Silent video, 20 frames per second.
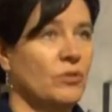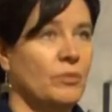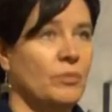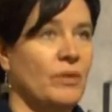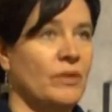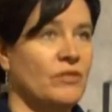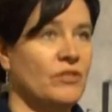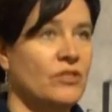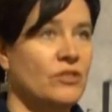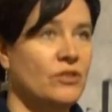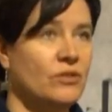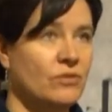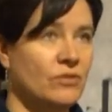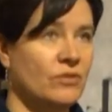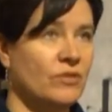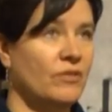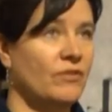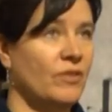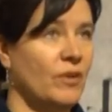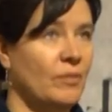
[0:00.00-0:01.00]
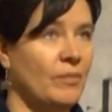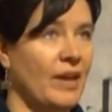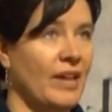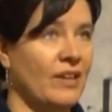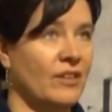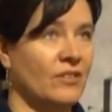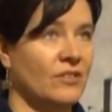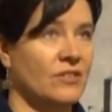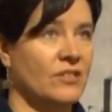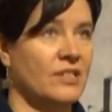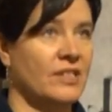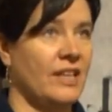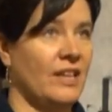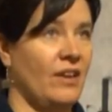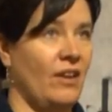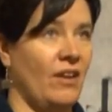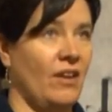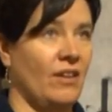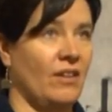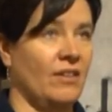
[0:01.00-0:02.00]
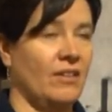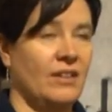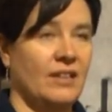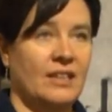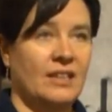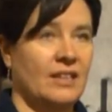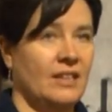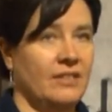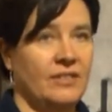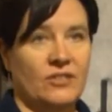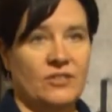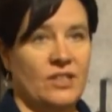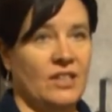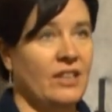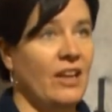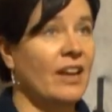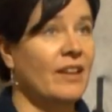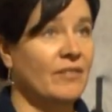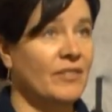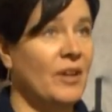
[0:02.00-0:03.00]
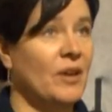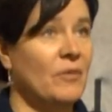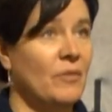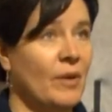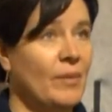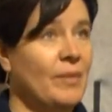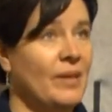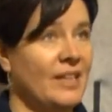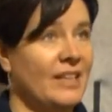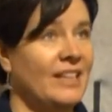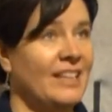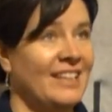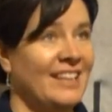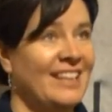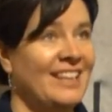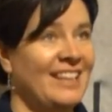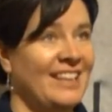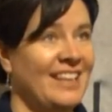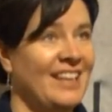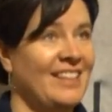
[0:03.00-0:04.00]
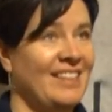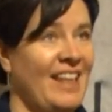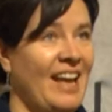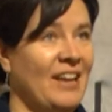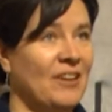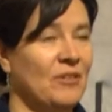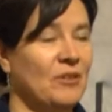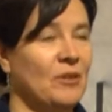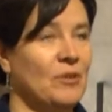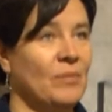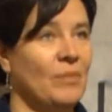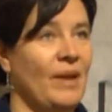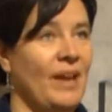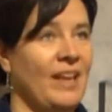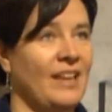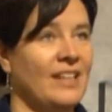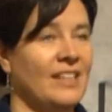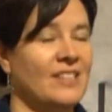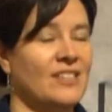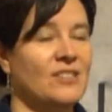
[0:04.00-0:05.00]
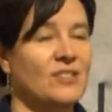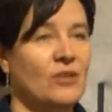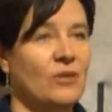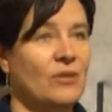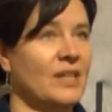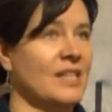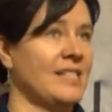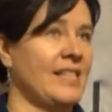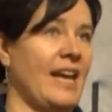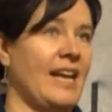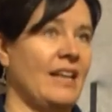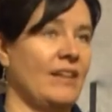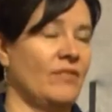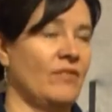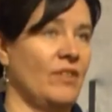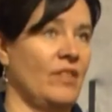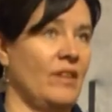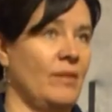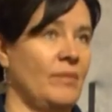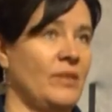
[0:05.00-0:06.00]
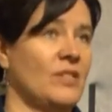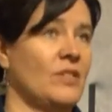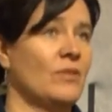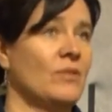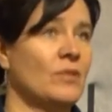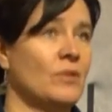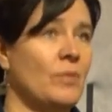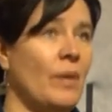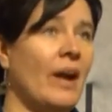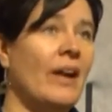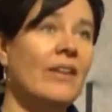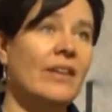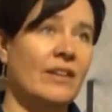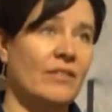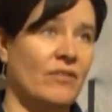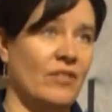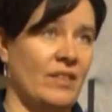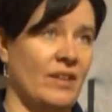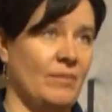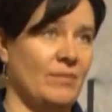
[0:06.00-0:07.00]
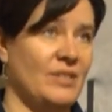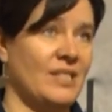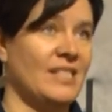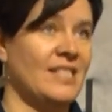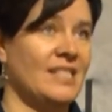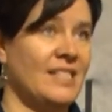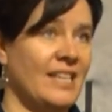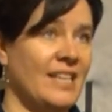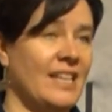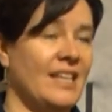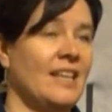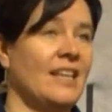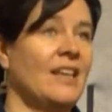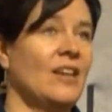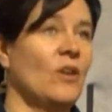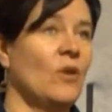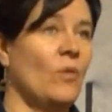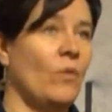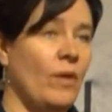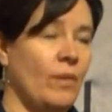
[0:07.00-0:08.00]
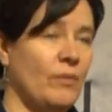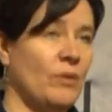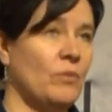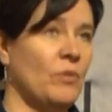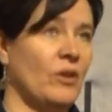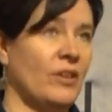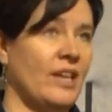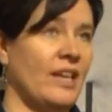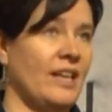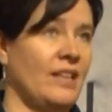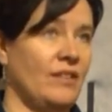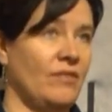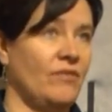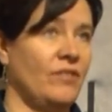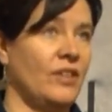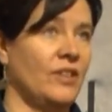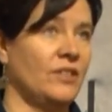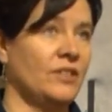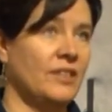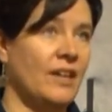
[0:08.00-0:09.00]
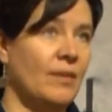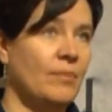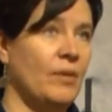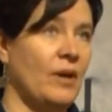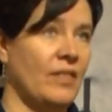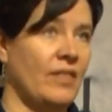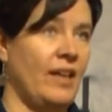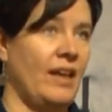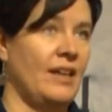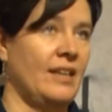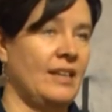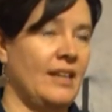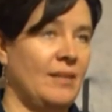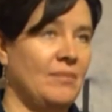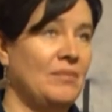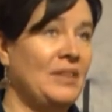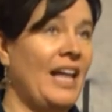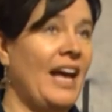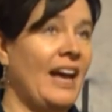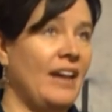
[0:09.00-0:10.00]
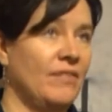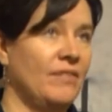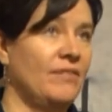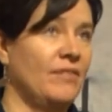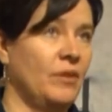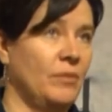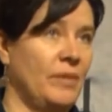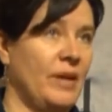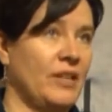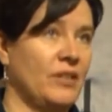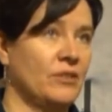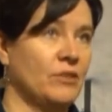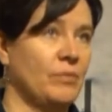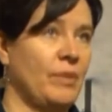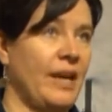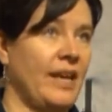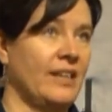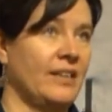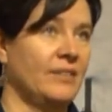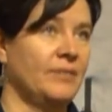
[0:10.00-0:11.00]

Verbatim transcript: of student filmmakers that are, there's a lot of young women in that group and it's so exciting for them and so inspiring for them to see women working in the field up on that um, live filmmakers panel.